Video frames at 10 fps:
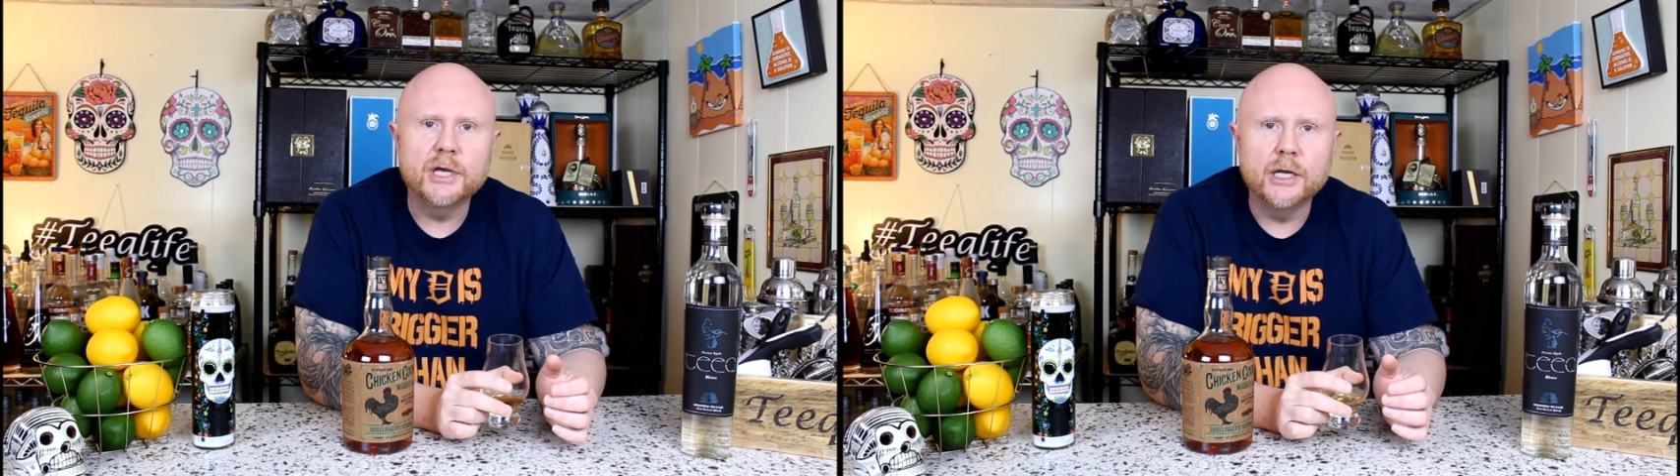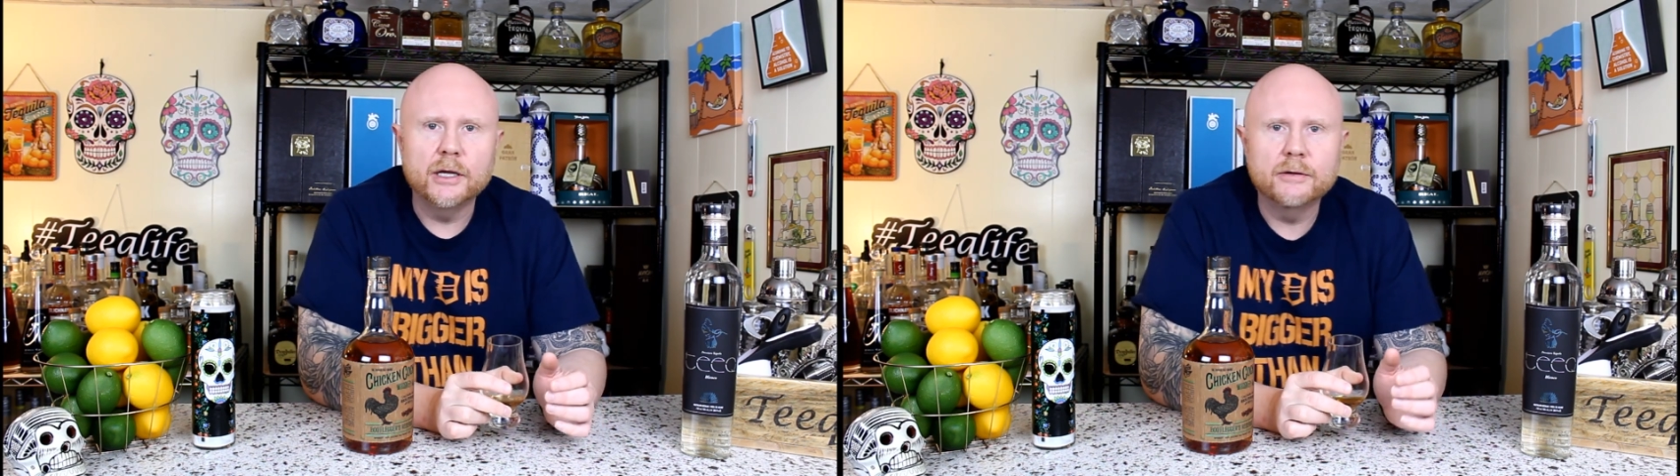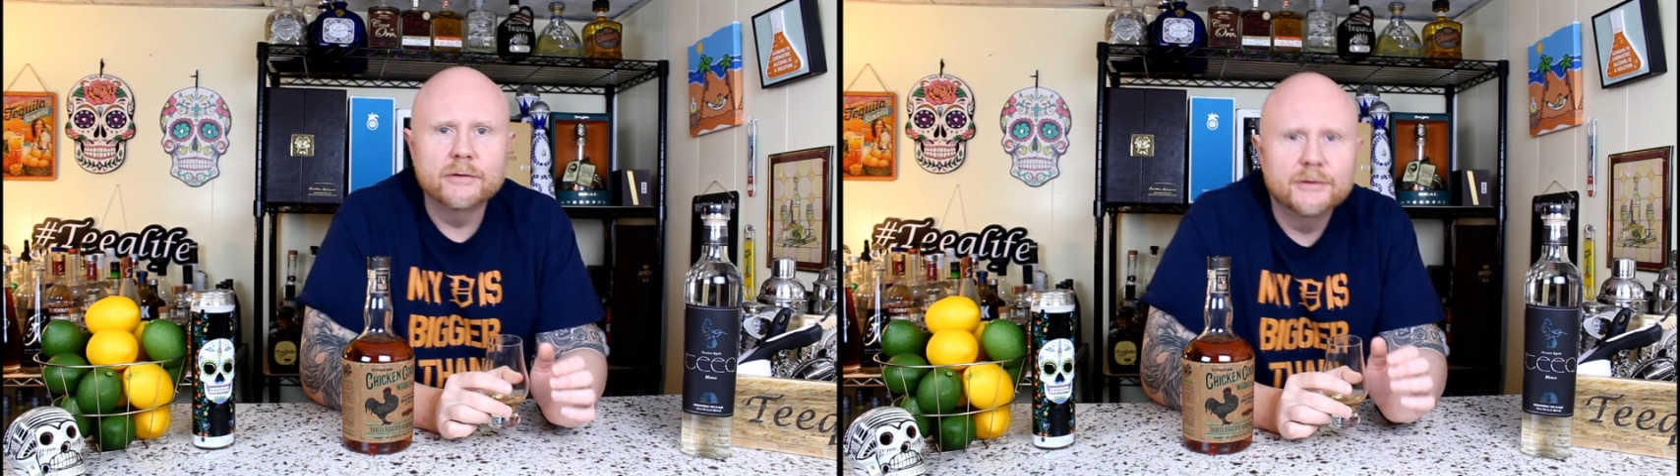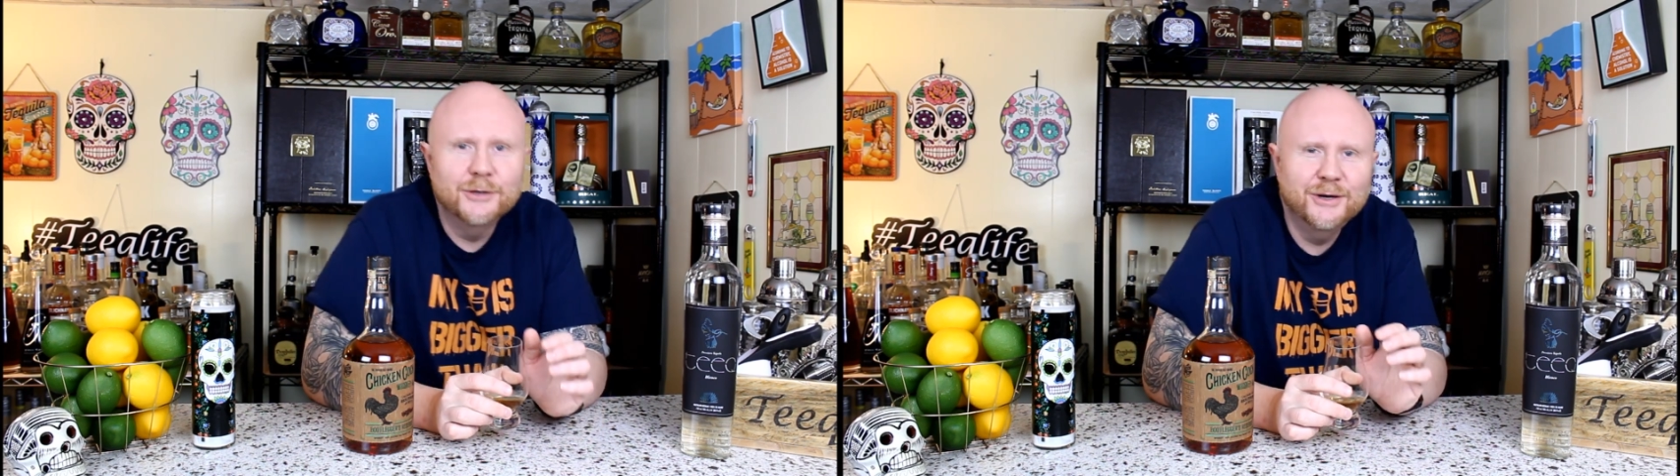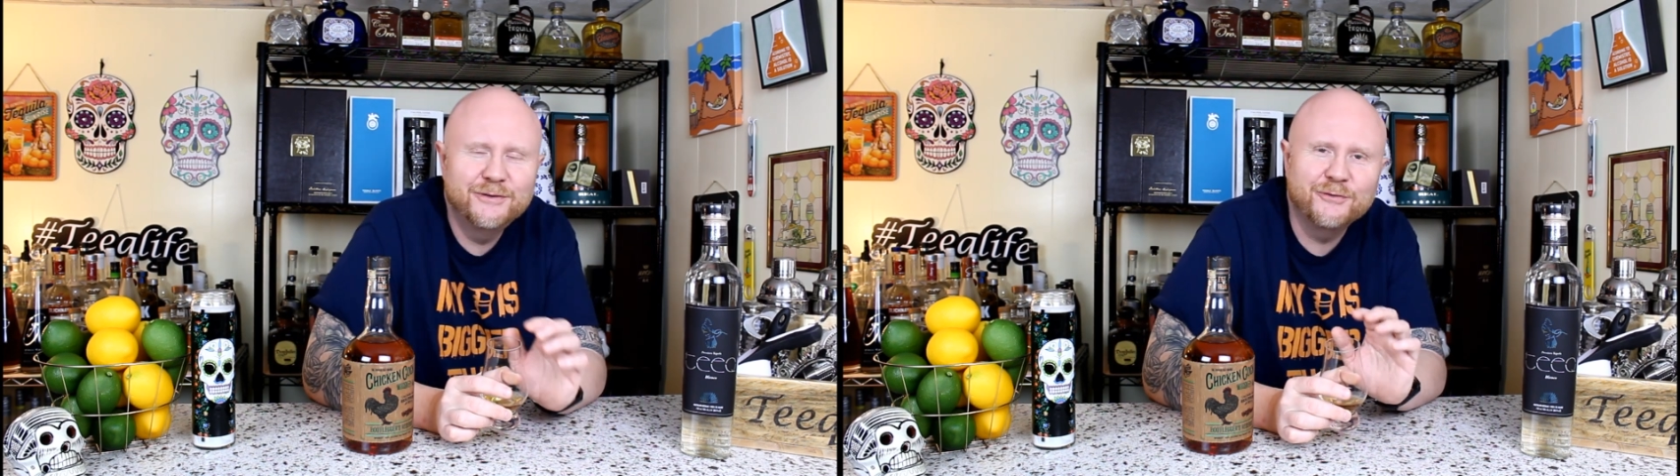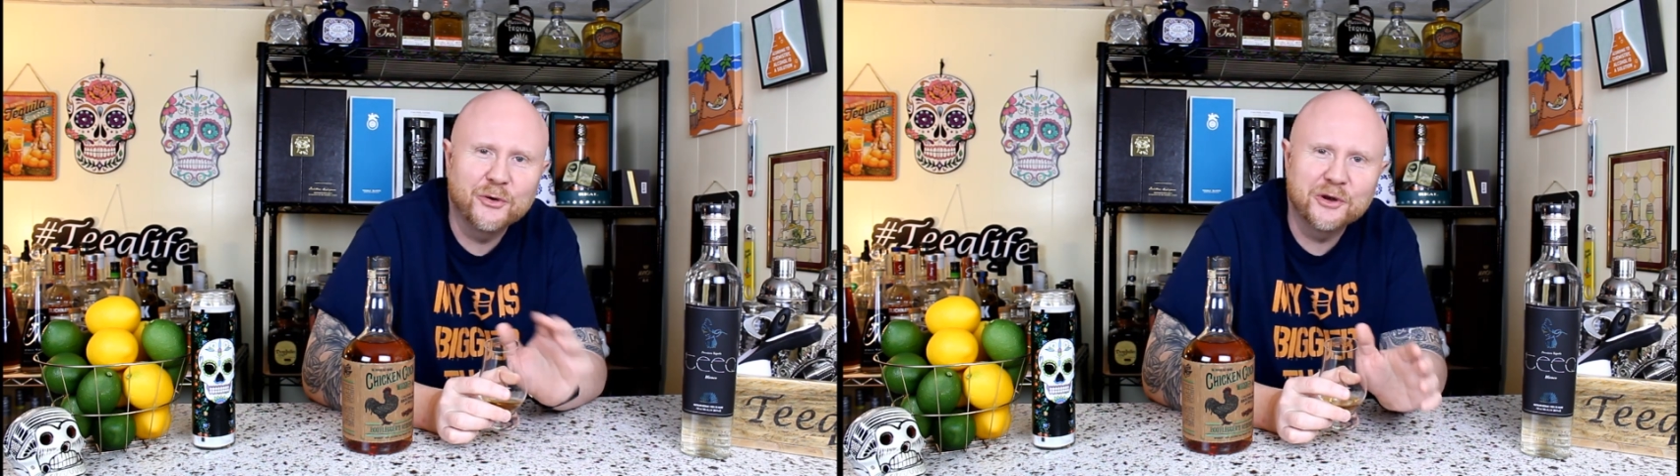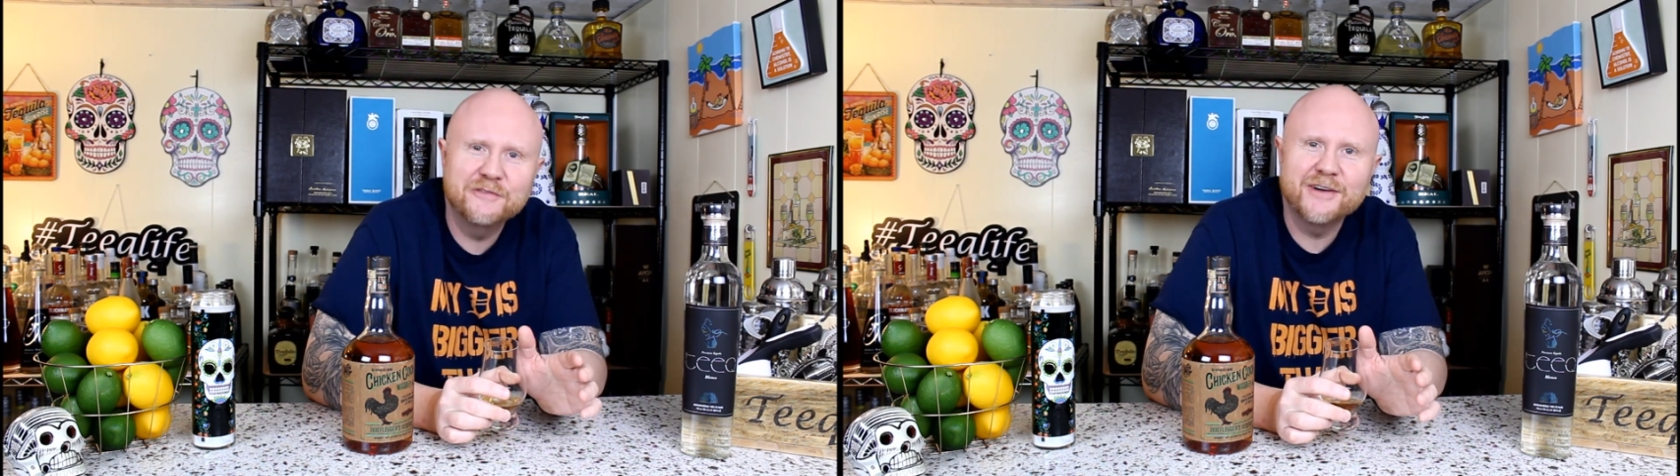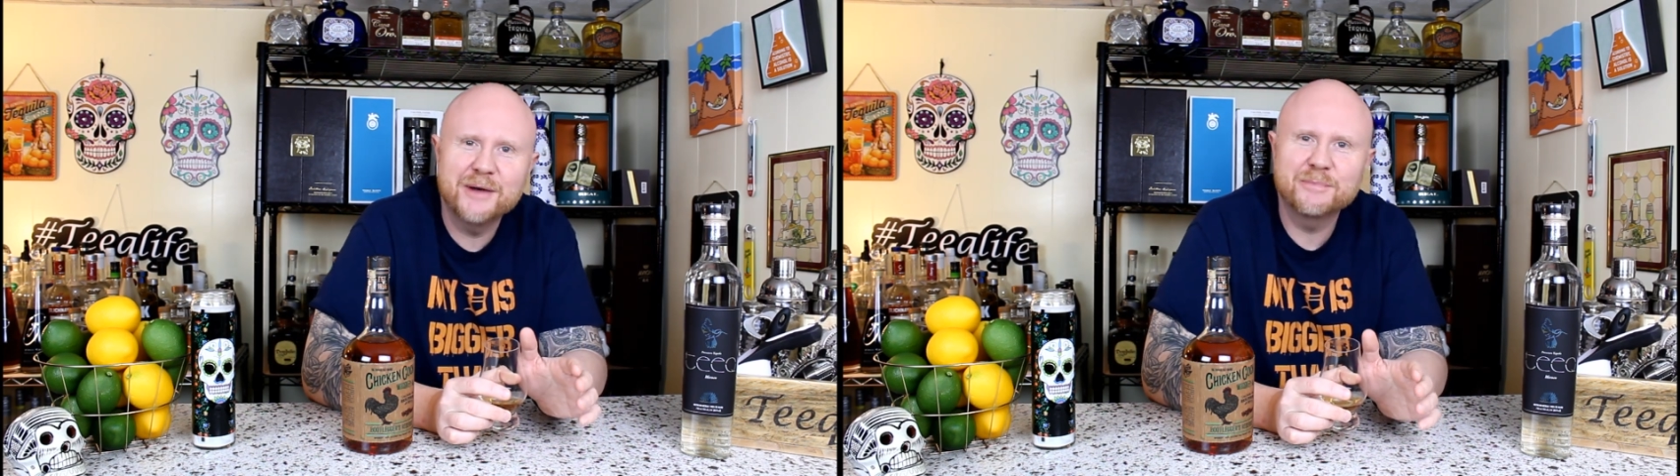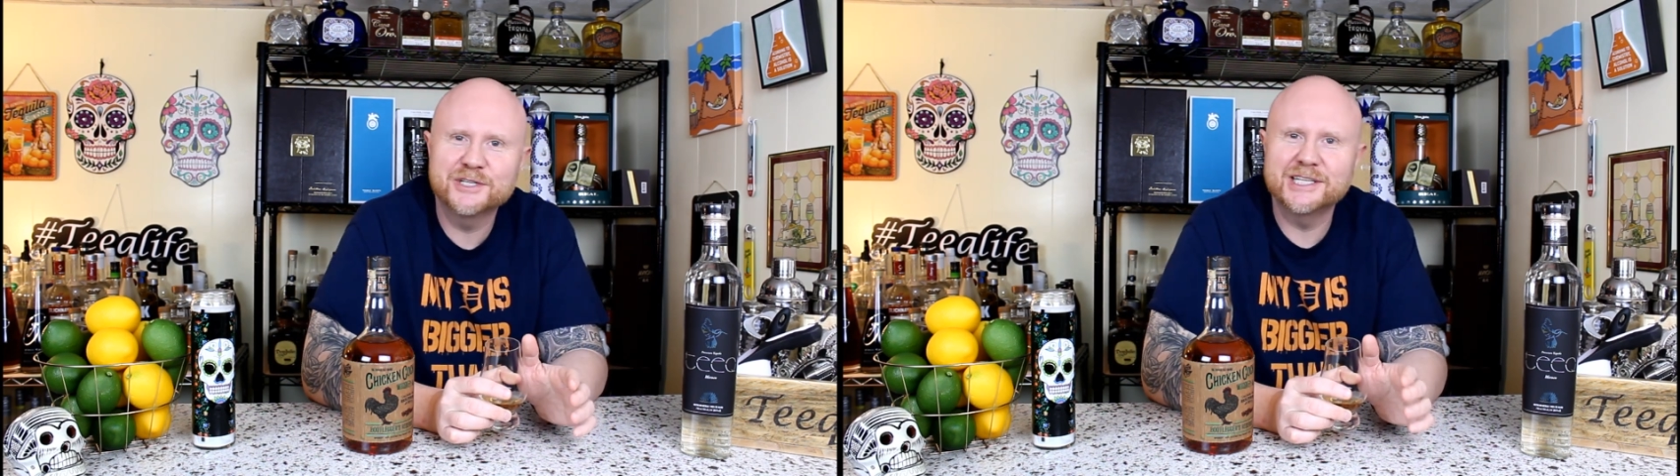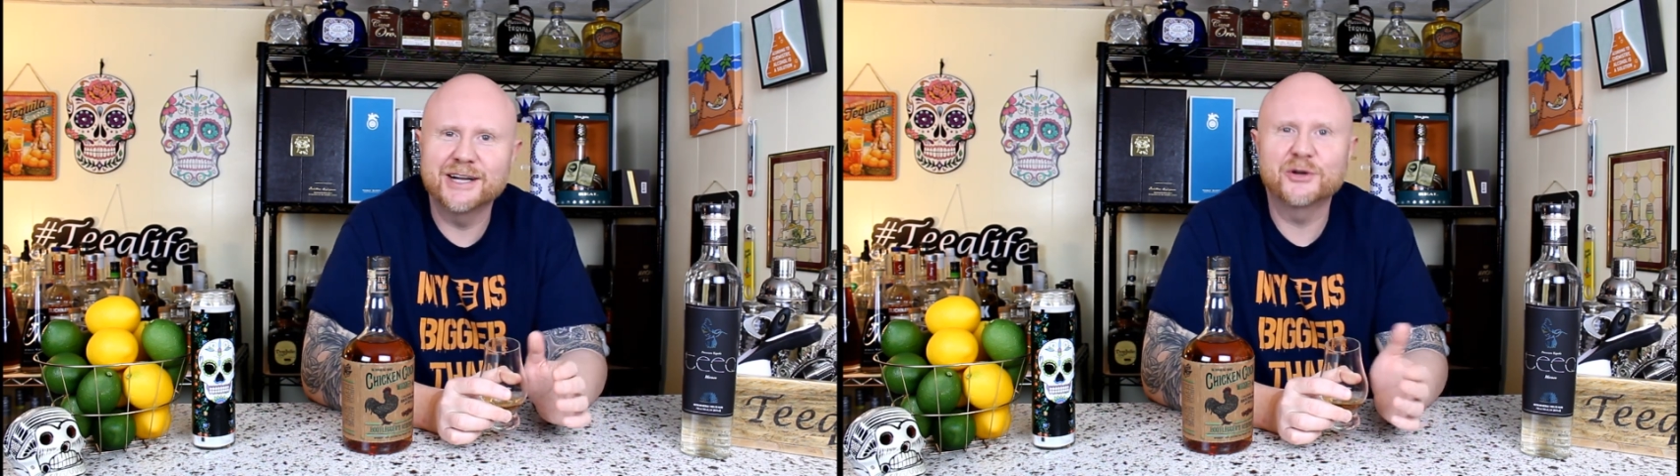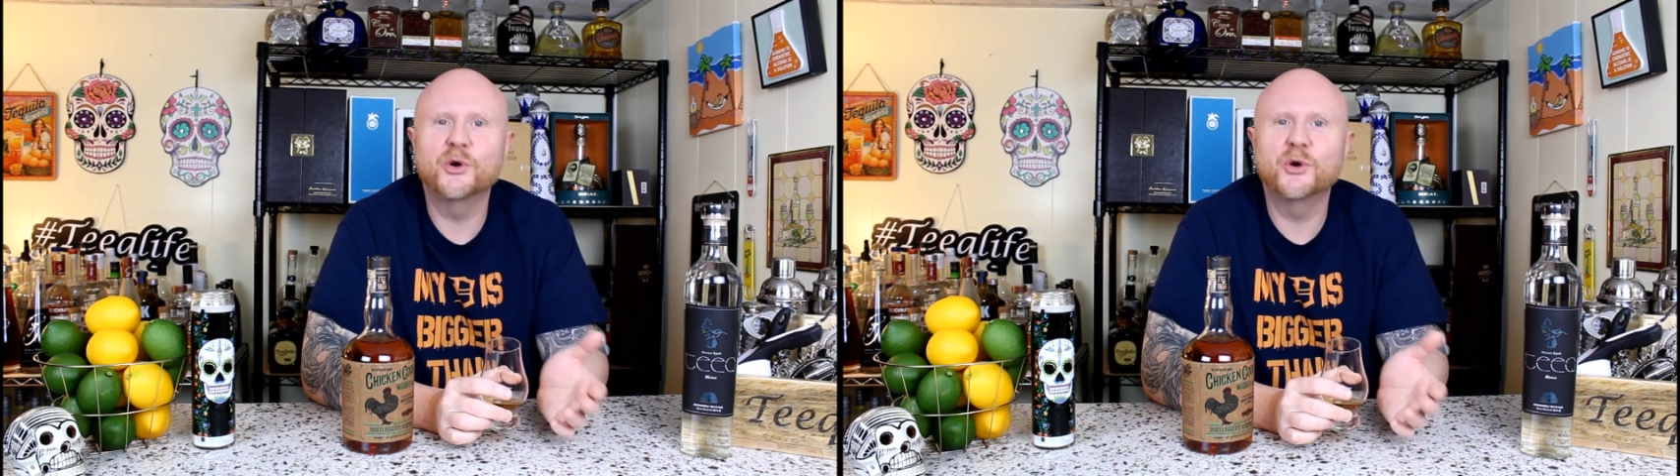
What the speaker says: getting 45%